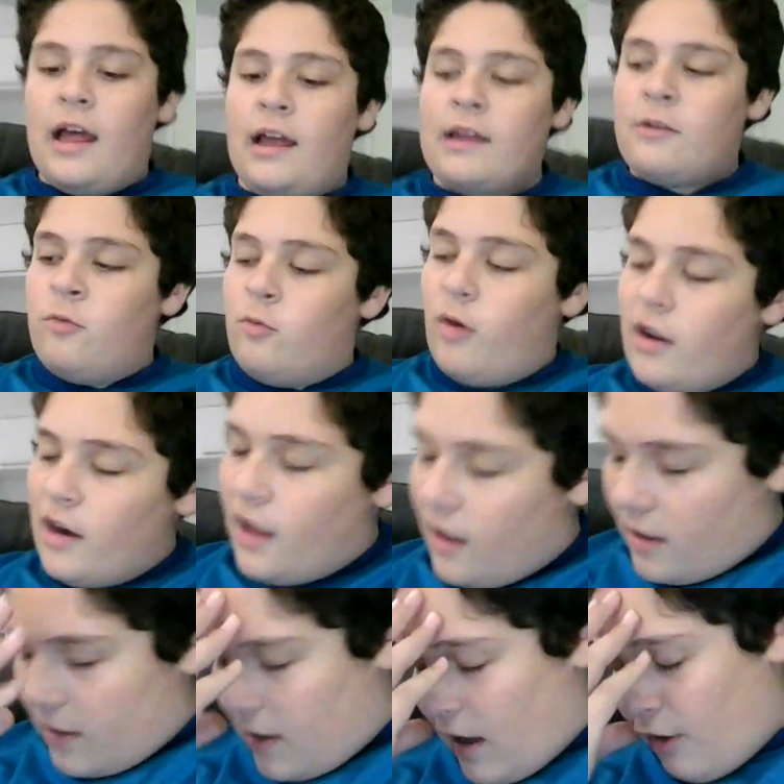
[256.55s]
Like, what
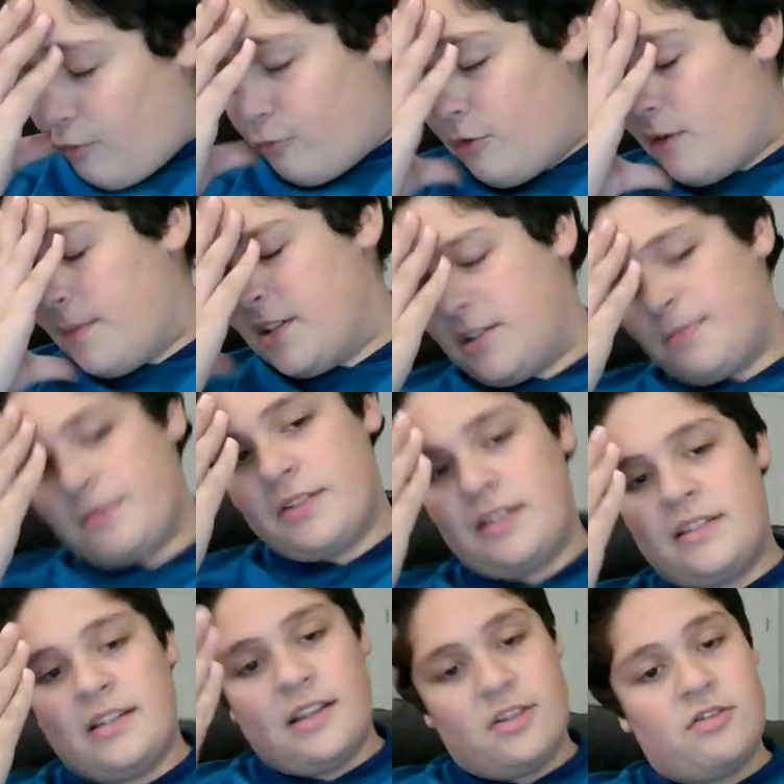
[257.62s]
am I supposed to
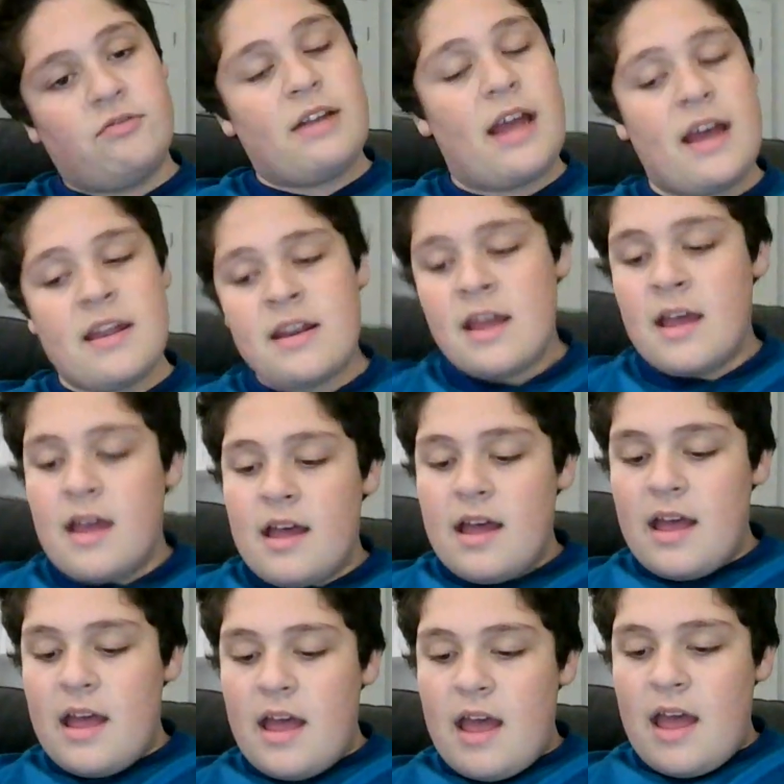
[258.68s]
say? Sudan
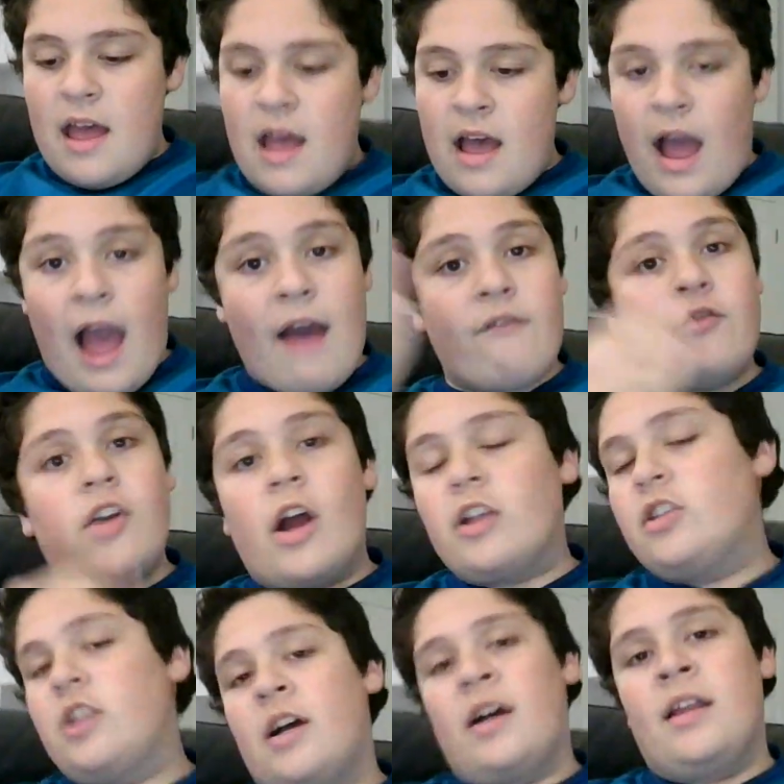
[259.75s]
have
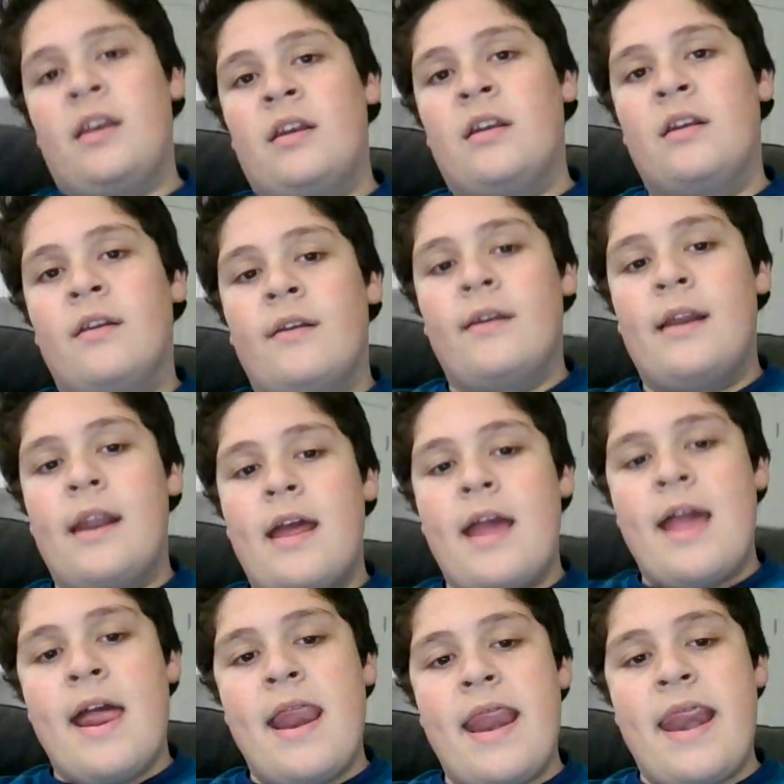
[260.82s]
not done
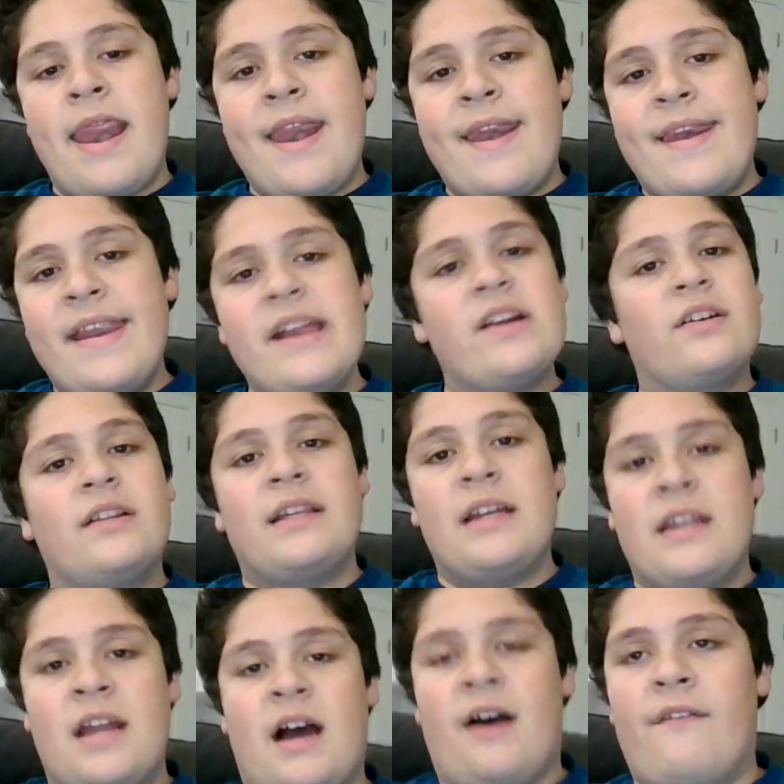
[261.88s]
nearly
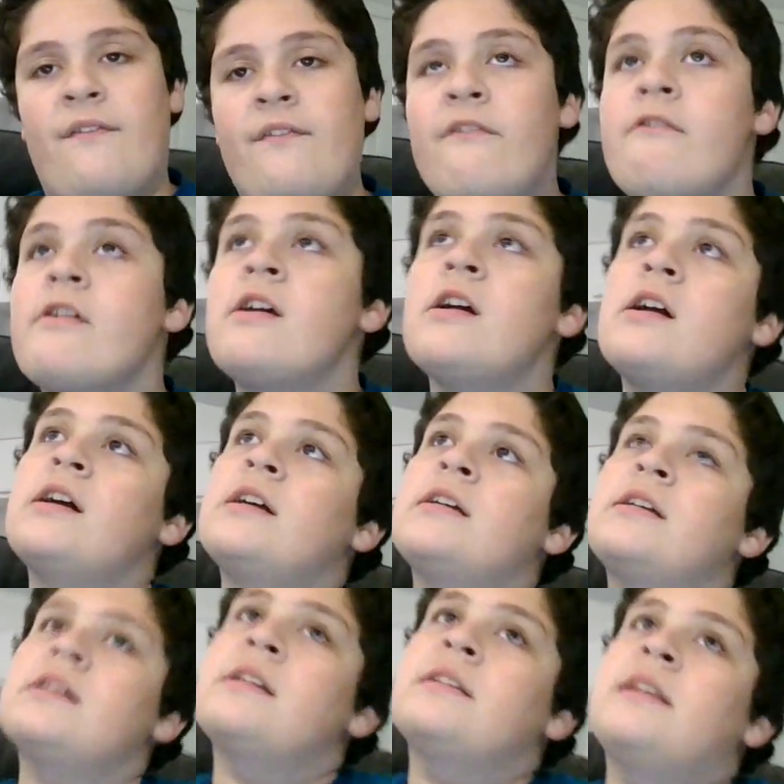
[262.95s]
enough
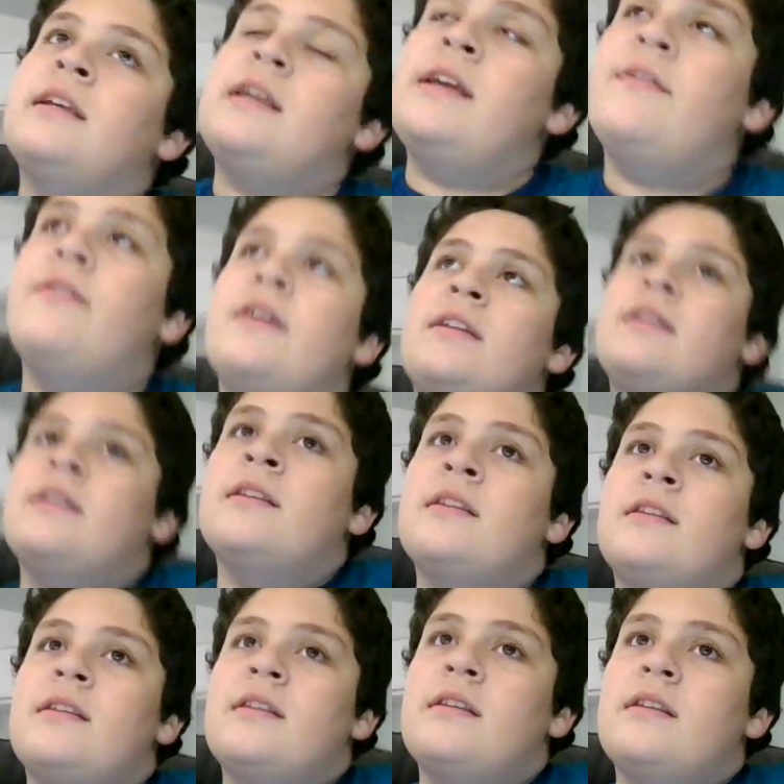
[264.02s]
to even